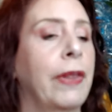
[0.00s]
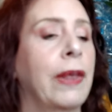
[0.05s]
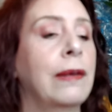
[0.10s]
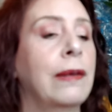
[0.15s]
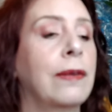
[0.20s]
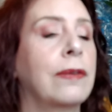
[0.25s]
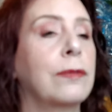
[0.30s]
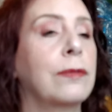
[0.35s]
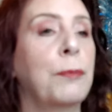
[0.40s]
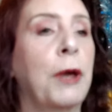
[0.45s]

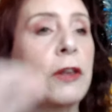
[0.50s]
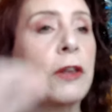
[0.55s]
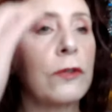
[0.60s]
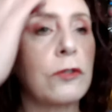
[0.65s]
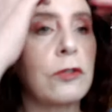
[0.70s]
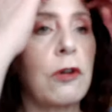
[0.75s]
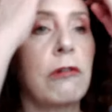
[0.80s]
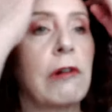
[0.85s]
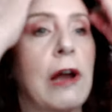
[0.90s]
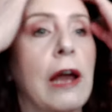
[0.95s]
And it
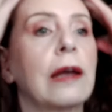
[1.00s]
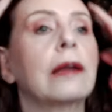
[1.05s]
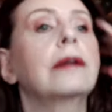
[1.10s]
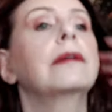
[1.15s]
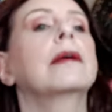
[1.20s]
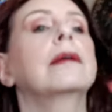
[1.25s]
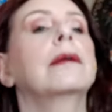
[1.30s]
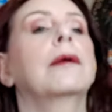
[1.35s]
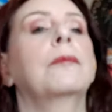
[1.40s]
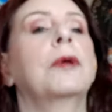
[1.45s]
smells
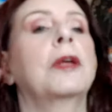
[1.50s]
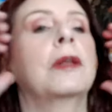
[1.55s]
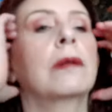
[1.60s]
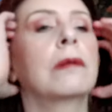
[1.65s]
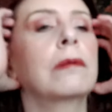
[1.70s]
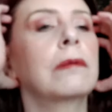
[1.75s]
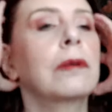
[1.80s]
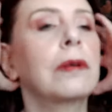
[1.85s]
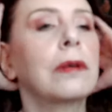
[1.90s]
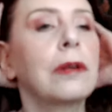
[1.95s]
great. I
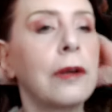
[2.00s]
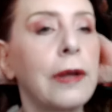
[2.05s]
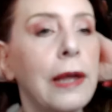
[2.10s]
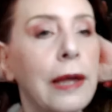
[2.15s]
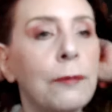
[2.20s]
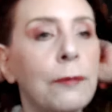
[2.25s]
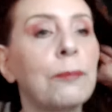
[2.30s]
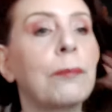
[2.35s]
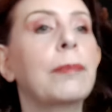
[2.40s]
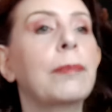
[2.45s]
mean, you
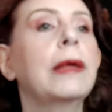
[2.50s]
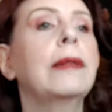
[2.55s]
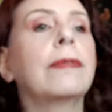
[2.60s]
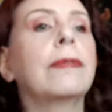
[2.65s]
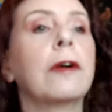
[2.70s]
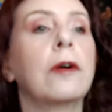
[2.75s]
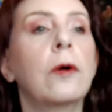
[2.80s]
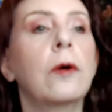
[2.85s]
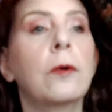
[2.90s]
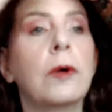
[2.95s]
can't beat
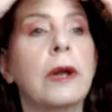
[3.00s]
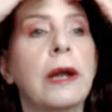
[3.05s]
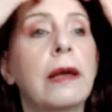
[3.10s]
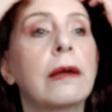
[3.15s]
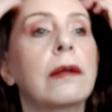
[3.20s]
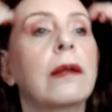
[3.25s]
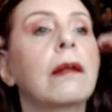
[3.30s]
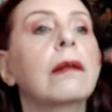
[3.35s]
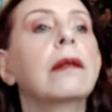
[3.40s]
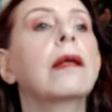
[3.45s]
the
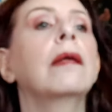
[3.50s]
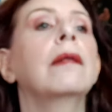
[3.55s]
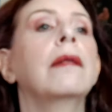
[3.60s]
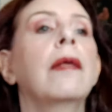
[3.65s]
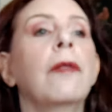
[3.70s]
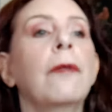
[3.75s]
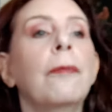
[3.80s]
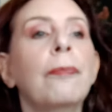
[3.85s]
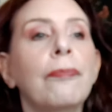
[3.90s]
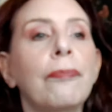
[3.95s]
coconut
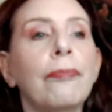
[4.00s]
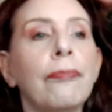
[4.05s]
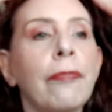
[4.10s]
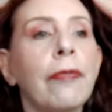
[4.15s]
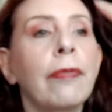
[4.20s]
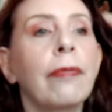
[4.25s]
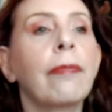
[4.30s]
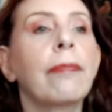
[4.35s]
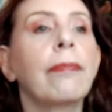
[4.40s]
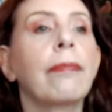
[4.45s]

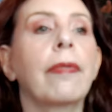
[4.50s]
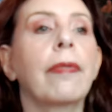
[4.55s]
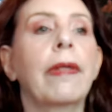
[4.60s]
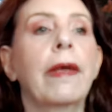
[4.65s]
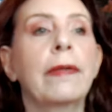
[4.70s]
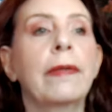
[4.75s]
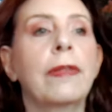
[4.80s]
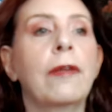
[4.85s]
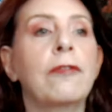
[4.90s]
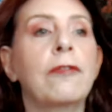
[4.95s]

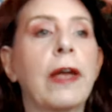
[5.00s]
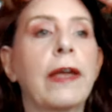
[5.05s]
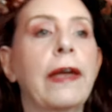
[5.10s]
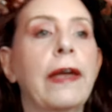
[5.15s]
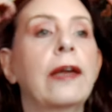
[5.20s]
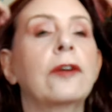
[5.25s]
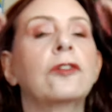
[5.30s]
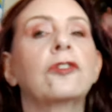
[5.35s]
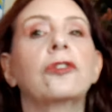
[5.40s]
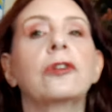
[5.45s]
and the
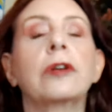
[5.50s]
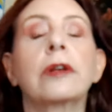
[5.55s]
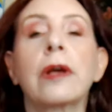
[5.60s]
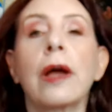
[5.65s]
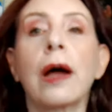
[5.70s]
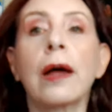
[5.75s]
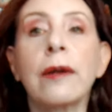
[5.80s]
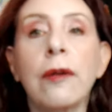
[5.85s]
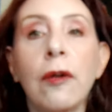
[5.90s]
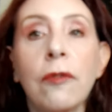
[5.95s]
vacation
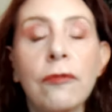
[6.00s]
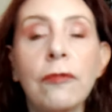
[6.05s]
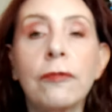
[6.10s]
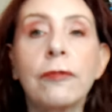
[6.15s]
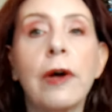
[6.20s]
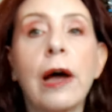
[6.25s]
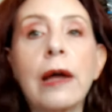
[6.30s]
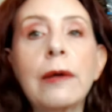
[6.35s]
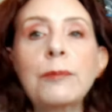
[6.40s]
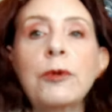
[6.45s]
kind of
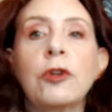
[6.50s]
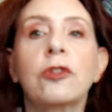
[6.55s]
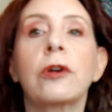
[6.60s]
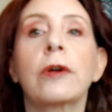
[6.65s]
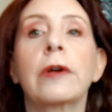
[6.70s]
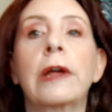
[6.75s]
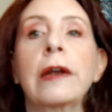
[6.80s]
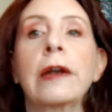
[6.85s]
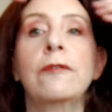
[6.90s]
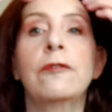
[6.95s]
vibes
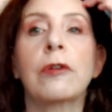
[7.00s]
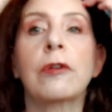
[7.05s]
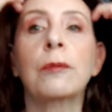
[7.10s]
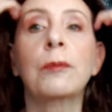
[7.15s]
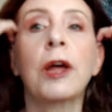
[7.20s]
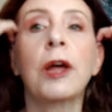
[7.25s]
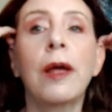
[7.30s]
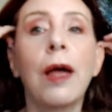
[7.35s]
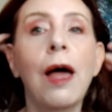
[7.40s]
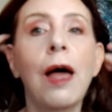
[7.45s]
you're getting
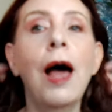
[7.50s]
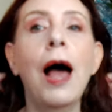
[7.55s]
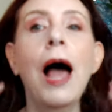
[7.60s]
from it.